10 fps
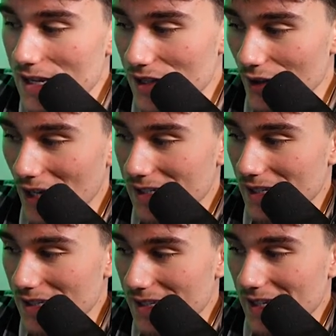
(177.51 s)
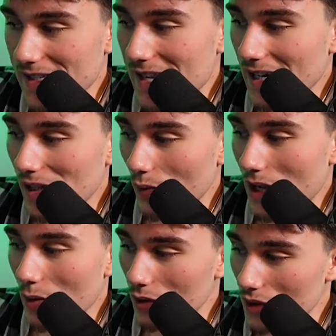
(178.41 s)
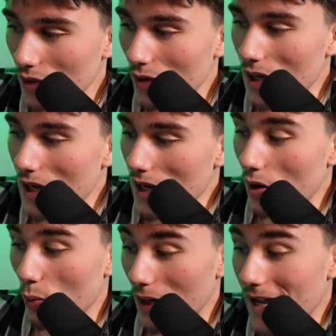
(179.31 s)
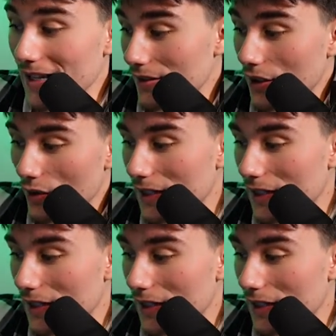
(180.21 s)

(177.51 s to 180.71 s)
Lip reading: so you guys can see exactly what I would do, or what I, you know,